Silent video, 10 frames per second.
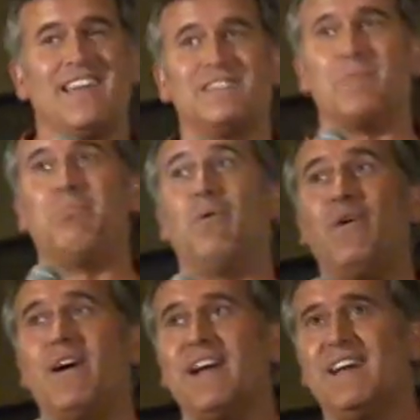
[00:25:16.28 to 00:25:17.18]
he's a
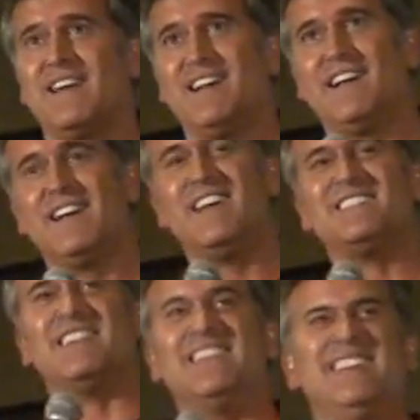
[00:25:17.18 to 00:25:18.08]
boy.
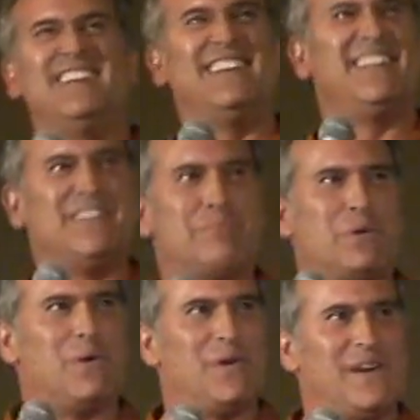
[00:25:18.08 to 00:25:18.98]
He's a little
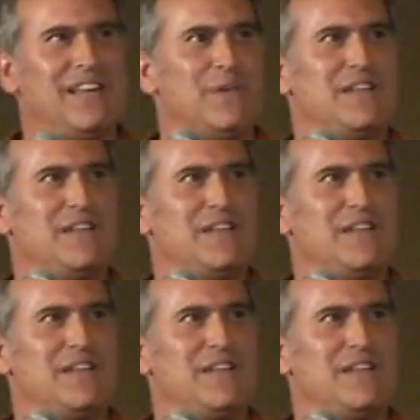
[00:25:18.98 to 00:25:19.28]
boy who